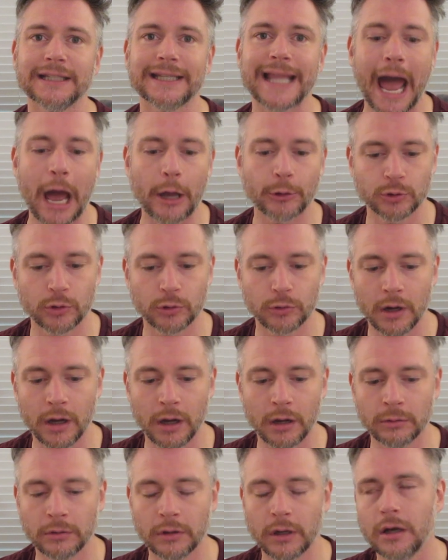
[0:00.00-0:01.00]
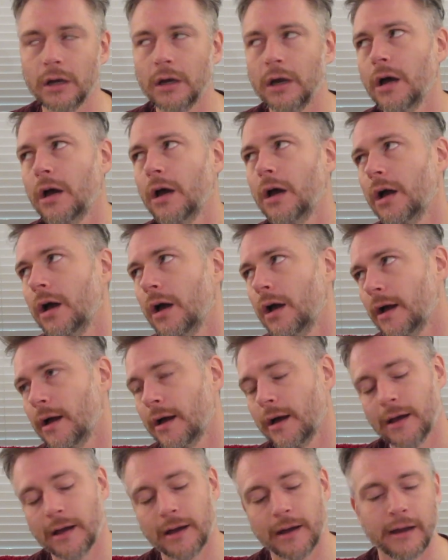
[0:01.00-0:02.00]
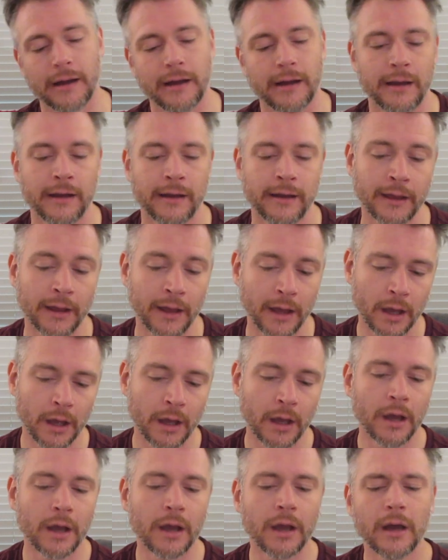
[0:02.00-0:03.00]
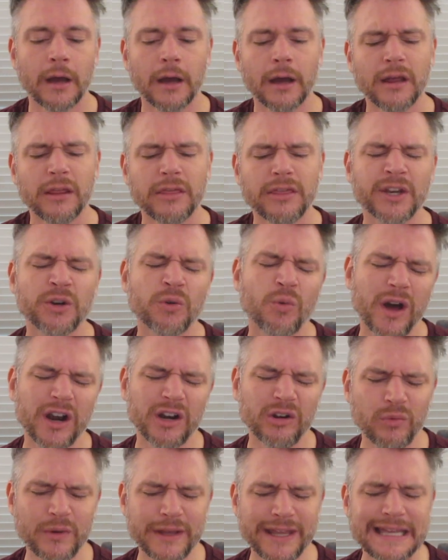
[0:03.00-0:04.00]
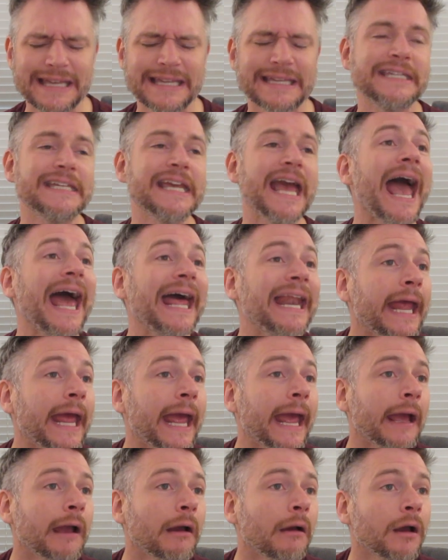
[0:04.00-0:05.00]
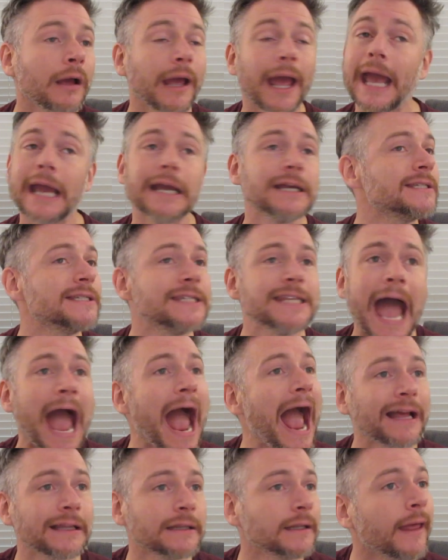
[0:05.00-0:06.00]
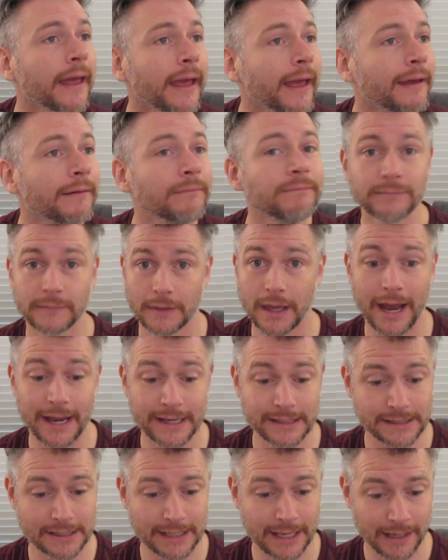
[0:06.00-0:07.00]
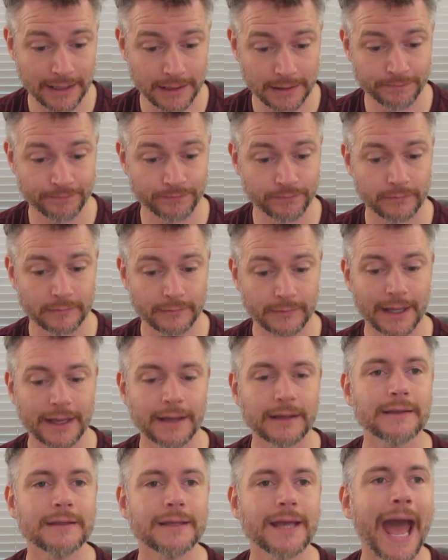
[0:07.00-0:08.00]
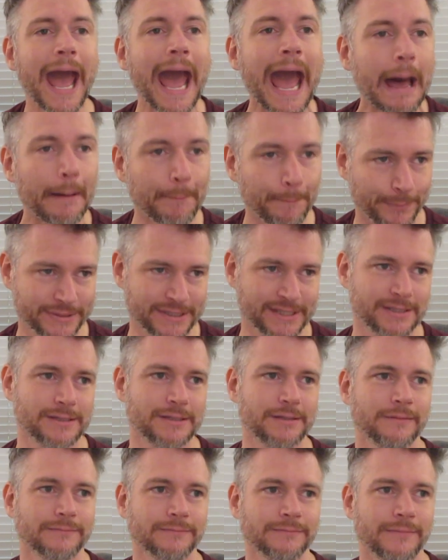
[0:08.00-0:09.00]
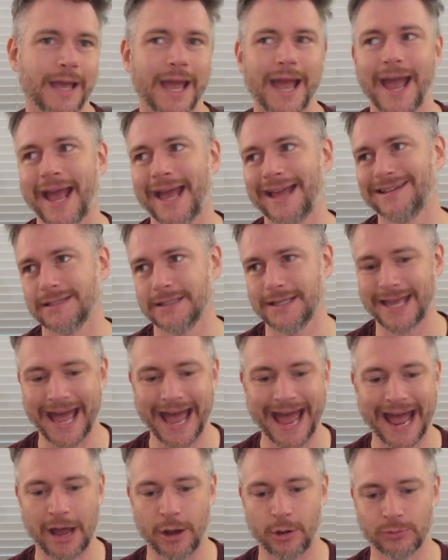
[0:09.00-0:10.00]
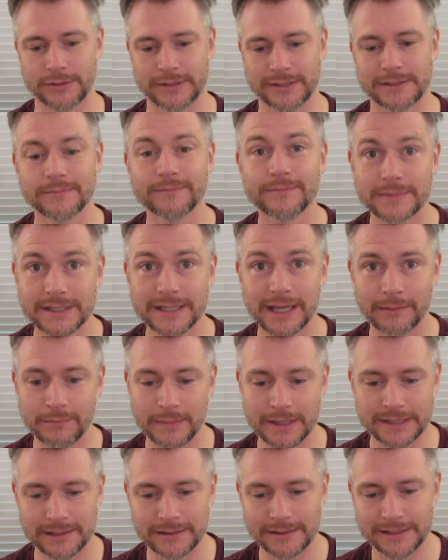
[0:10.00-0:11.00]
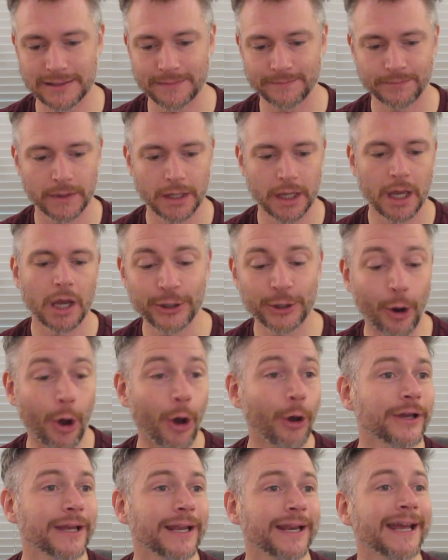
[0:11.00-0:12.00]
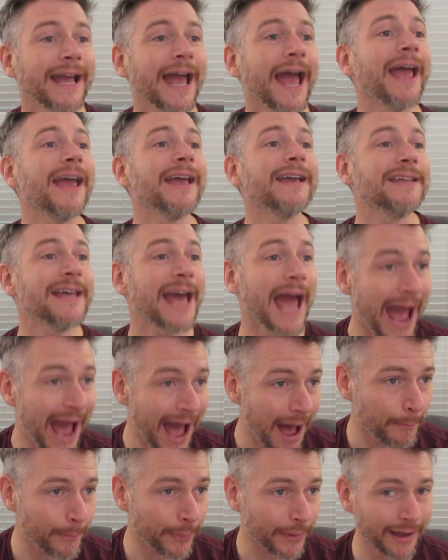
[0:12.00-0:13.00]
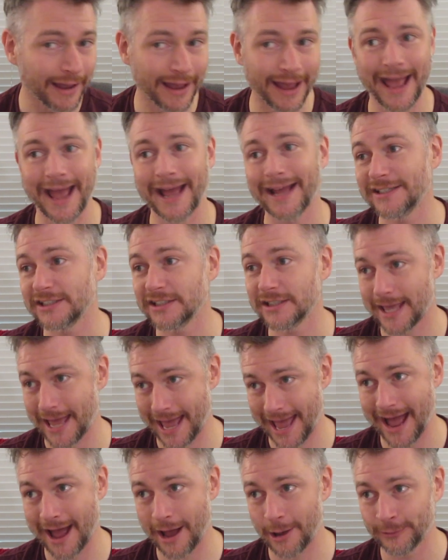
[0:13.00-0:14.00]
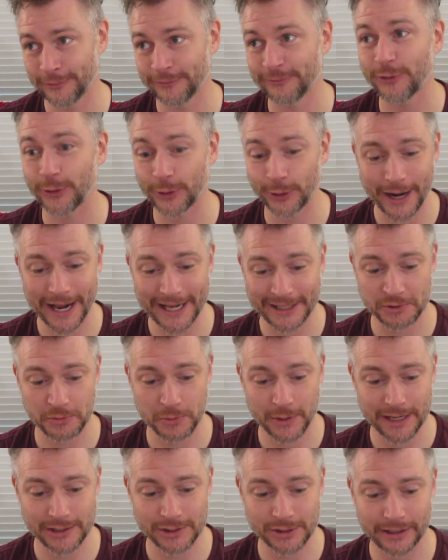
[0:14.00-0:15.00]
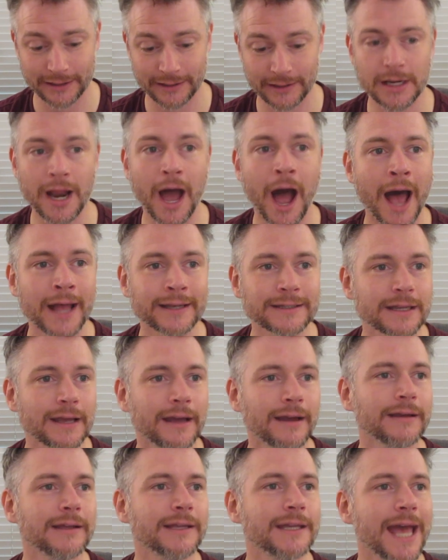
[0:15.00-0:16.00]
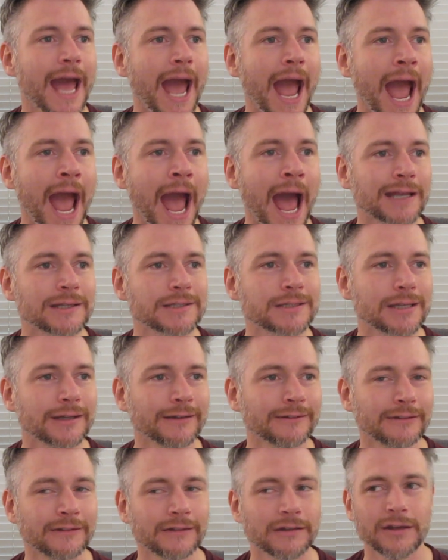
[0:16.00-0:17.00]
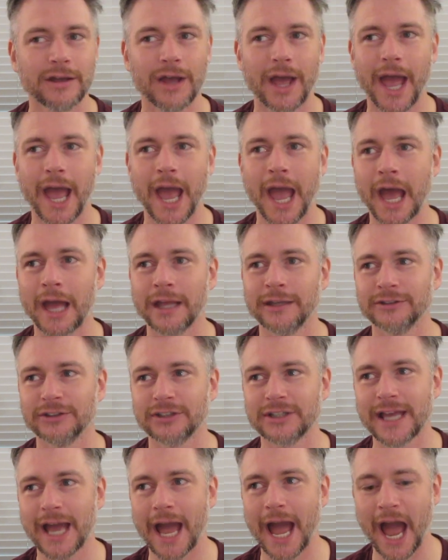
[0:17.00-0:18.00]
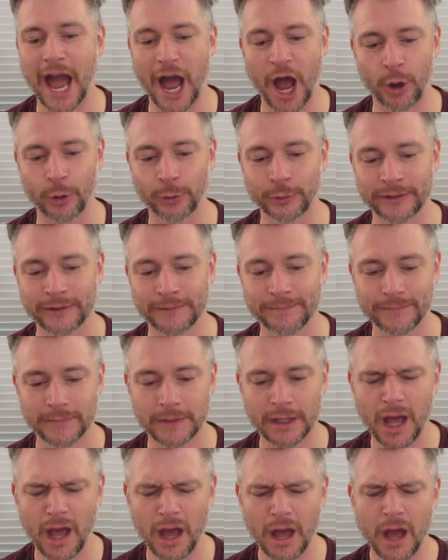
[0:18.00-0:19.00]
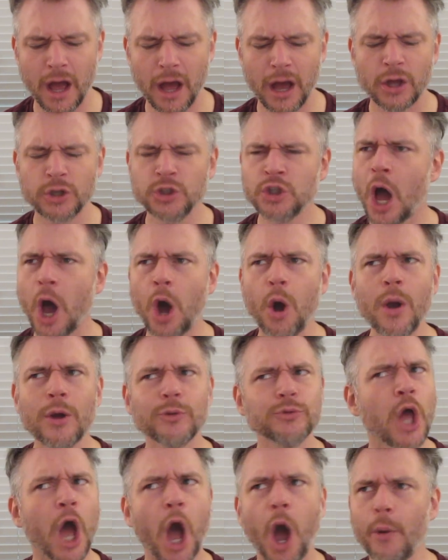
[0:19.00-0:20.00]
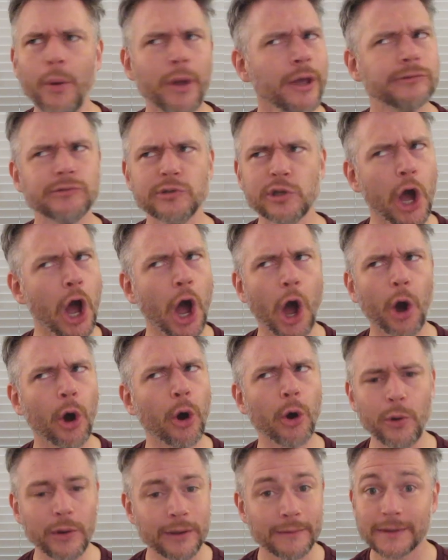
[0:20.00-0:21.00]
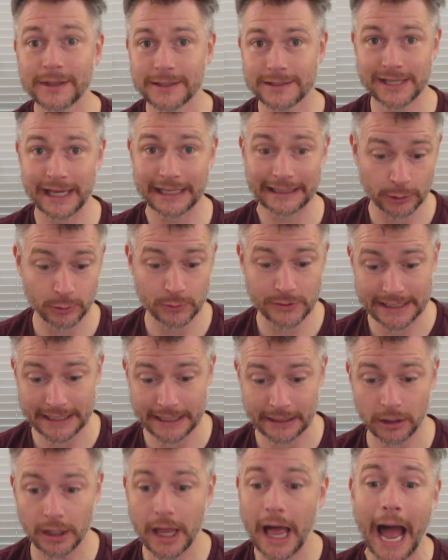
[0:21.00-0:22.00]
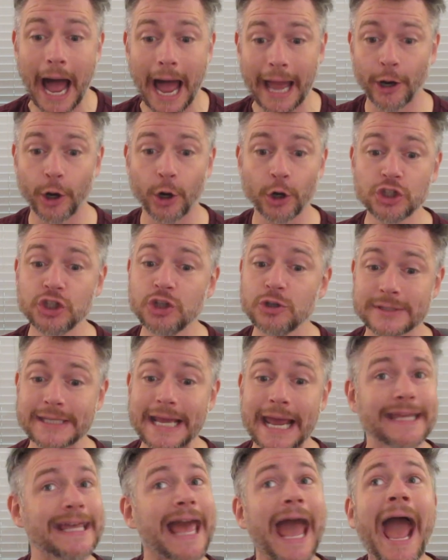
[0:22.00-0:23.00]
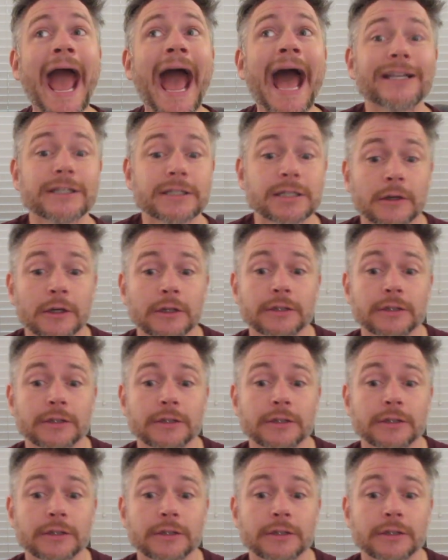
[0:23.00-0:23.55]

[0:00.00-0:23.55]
loud groan. Uh, then what are we getting exactly? I said. Caps and gowns, said Mrs. You're all getting a cap and gown for graduation, not cat and gown. No, no, no, said Lucille. I heard you say cat